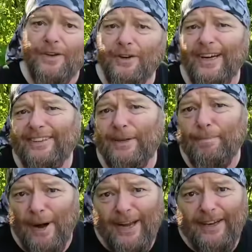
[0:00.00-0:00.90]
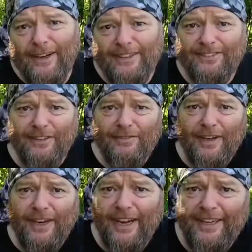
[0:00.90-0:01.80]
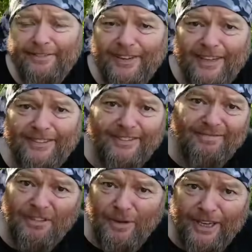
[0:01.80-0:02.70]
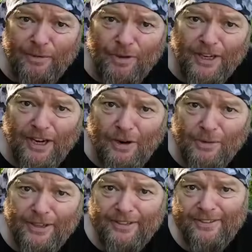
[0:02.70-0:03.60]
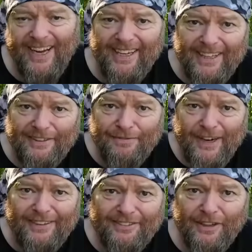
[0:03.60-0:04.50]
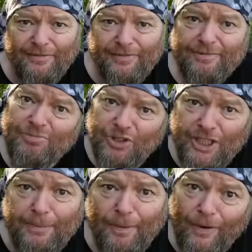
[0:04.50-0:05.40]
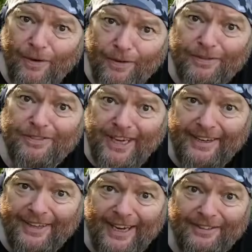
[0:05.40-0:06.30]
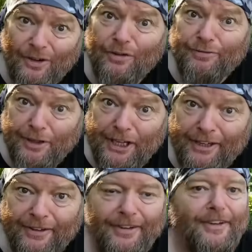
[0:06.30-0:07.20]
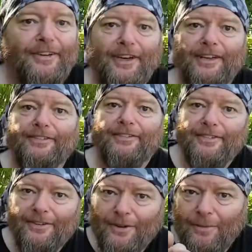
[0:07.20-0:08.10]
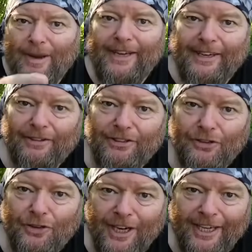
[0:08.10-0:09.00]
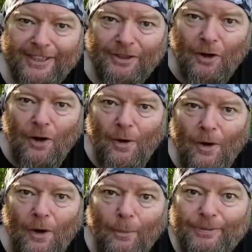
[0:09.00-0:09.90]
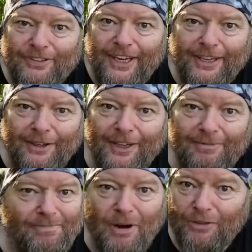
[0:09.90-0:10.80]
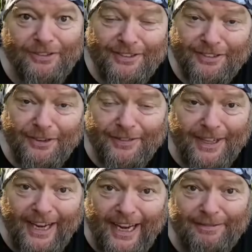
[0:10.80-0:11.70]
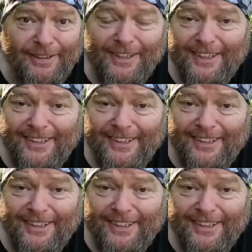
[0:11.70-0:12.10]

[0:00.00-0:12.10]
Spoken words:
You can actually buy all this stuff online if that's the way you want to go with it. I like to find stuff cheap or secondhand or free, right? Or made out of junk. I like to upcycle most of the stuff that I have.